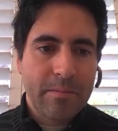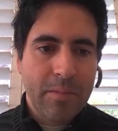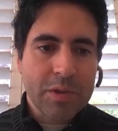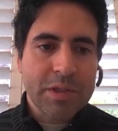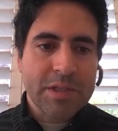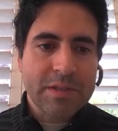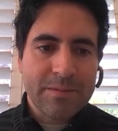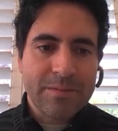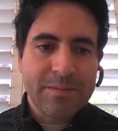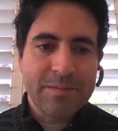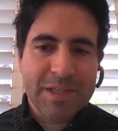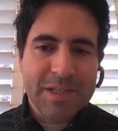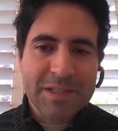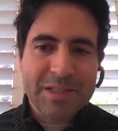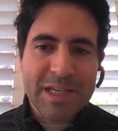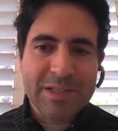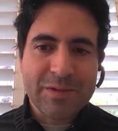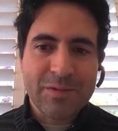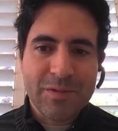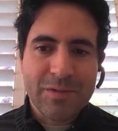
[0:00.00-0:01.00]
most of the
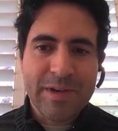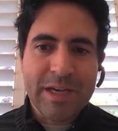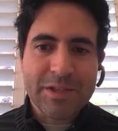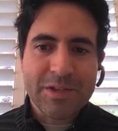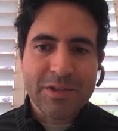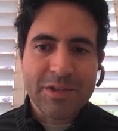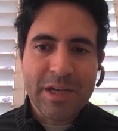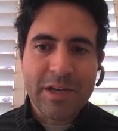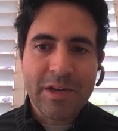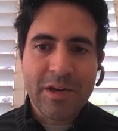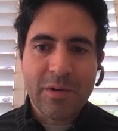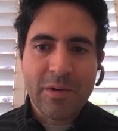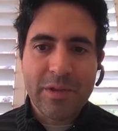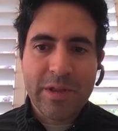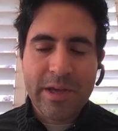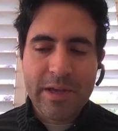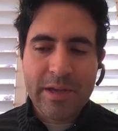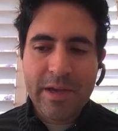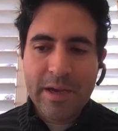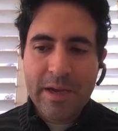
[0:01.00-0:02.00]
successful investors I know,
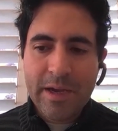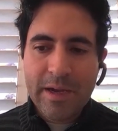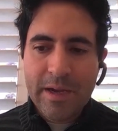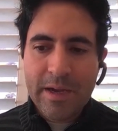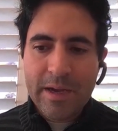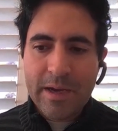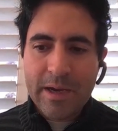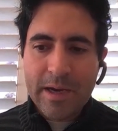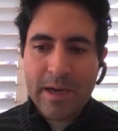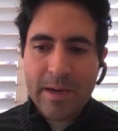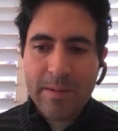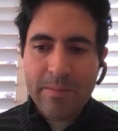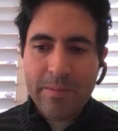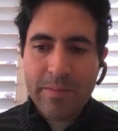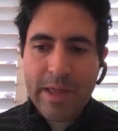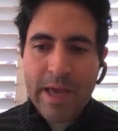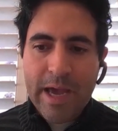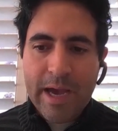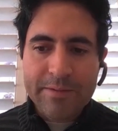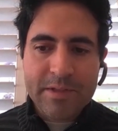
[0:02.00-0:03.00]
they
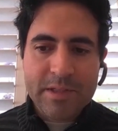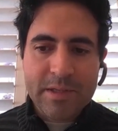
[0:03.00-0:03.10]
have